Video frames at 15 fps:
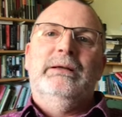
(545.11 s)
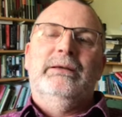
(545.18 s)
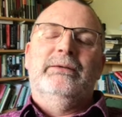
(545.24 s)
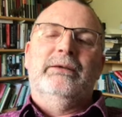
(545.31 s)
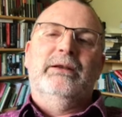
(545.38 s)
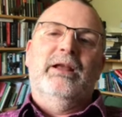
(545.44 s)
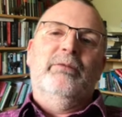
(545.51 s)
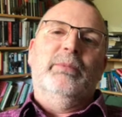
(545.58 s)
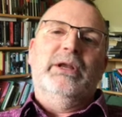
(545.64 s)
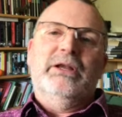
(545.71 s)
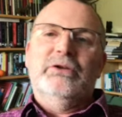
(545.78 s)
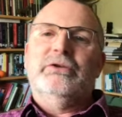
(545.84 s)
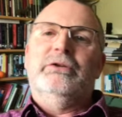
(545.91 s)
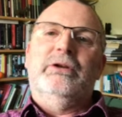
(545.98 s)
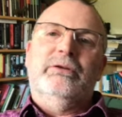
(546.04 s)
than I have my
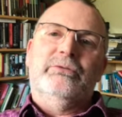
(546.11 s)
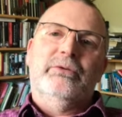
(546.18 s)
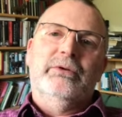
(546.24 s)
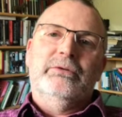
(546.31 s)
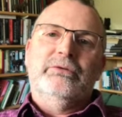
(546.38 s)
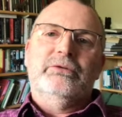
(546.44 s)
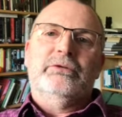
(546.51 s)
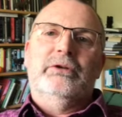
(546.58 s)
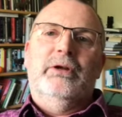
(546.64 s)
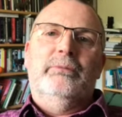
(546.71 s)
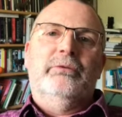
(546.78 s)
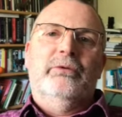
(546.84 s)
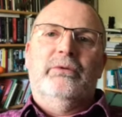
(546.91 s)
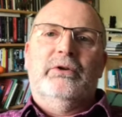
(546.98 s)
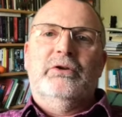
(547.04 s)
kitchen knives razor sharp.
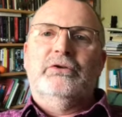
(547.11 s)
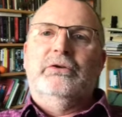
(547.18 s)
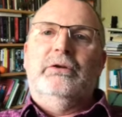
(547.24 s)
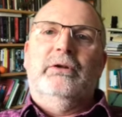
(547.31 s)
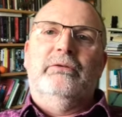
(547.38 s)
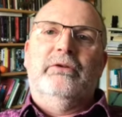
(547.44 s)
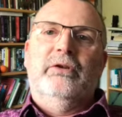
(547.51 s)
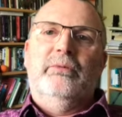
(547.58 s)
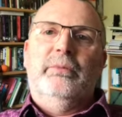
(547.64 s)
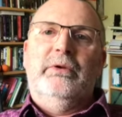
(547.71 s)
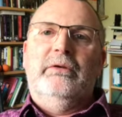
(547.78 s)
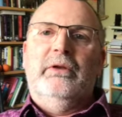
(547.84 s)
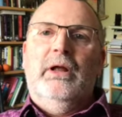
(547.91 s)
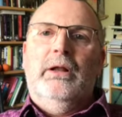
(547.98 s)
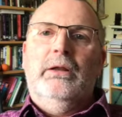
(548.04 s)
So the kitchen knives tend to be
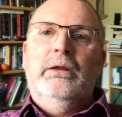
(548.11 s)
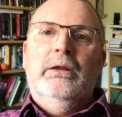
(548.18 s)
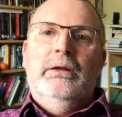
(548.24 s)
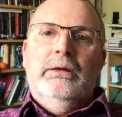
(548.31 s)
dull.